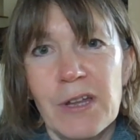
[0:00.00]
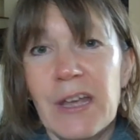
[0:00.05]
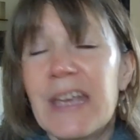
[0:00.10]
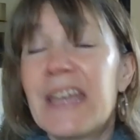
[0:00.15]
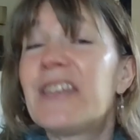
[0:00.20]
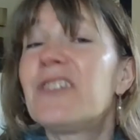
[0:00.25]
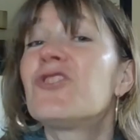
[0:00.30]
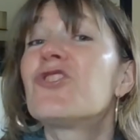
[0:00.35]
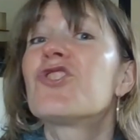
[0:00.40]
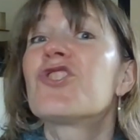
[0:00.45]

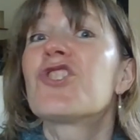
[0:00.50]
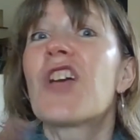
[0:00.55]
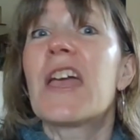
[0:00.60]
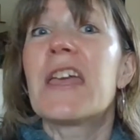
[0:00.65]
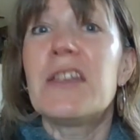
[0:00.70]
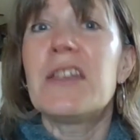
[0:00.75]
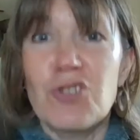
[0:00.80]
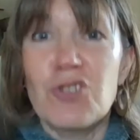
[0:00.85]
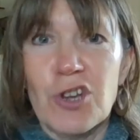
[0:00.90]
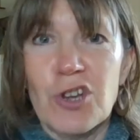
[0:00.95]
in
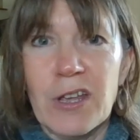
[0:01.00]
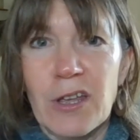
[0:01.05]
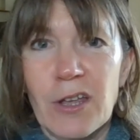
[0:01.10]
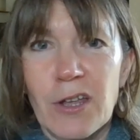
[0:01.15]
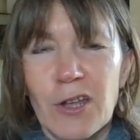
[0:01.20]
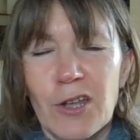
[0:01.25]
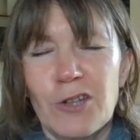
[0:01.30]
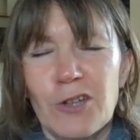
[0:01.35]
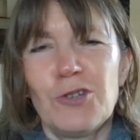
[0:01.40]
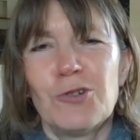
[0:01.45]
changing
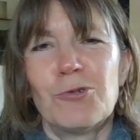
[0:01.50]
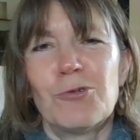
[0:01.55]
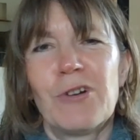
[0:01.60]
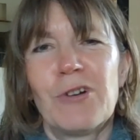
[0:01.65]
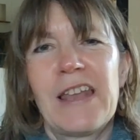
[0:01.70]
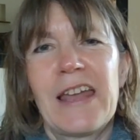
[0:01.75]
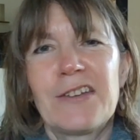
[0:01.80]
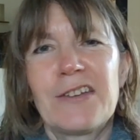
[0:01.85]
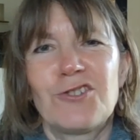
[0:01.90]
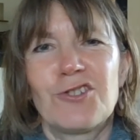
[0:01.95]
your
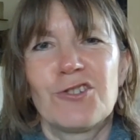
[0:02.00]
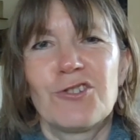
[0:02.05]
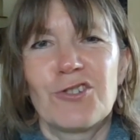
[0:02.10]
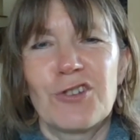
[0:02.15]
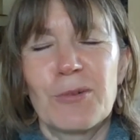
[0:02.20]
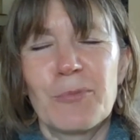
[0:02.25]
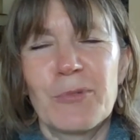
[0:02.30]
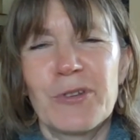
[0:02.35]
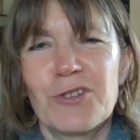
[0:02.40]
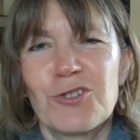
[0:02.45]

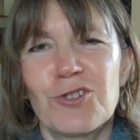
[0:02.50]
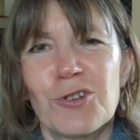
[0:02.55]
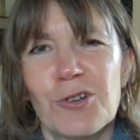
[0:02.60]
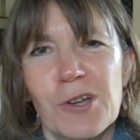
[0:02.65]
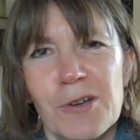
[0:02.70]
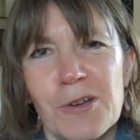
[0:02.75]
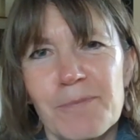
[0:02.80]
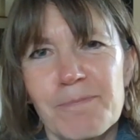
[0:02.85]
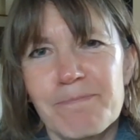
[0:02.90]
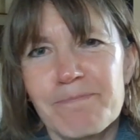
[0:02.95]
relationship with
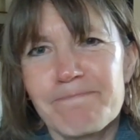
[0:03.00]
sugar?